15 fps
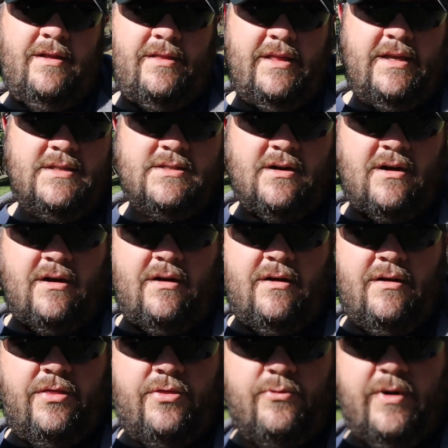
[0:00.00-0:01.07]
these are
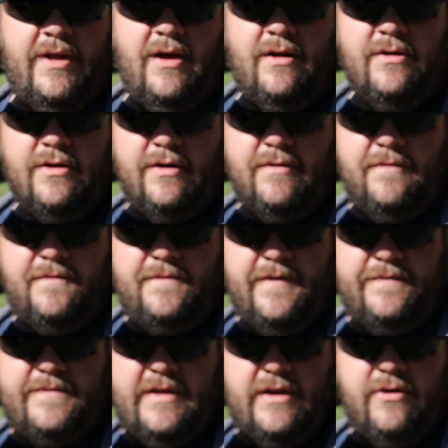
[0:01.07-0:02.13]

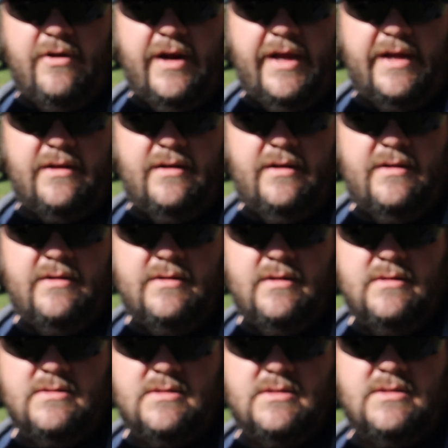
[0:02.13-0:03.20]
350 grain
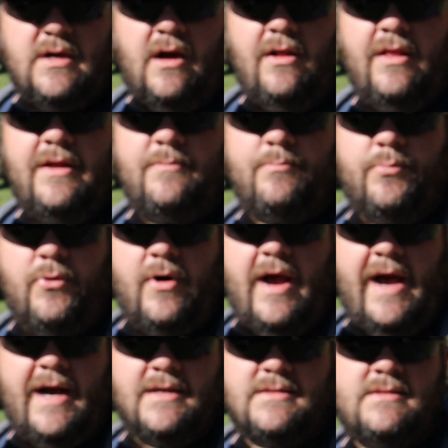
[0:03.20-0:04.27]
solid
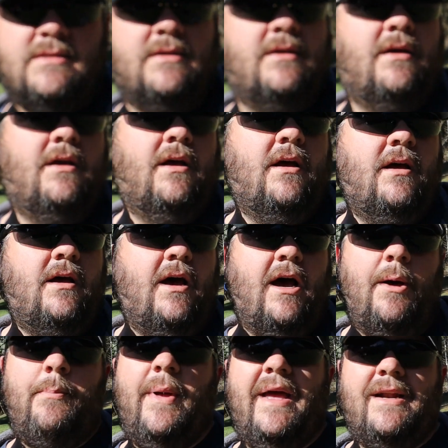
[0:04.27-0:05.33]
brass
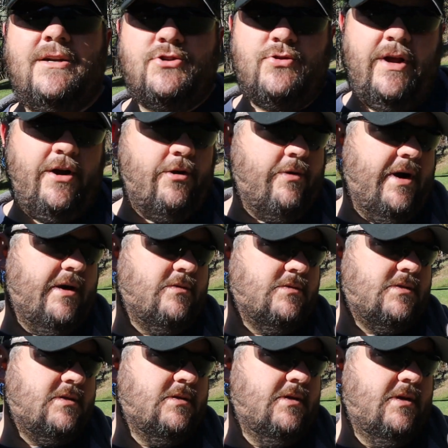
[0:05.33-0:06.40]
penetrator
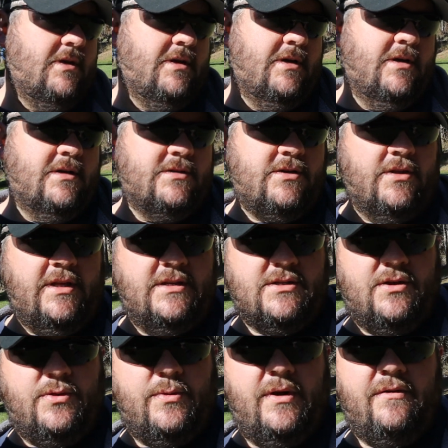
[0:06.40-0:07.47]
rounds. So these
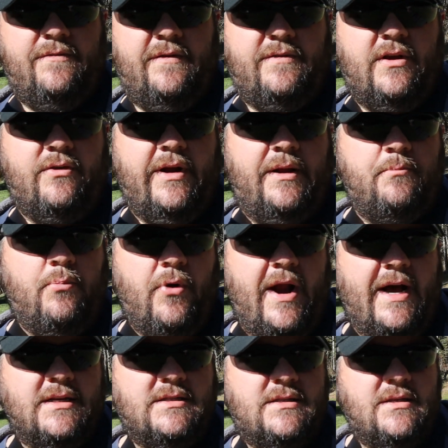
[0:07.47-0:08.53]
are 350 grain
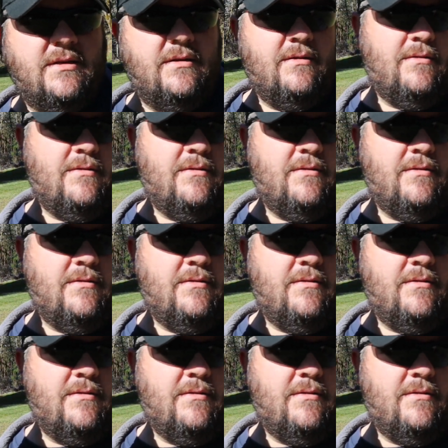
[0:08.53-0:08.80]
brass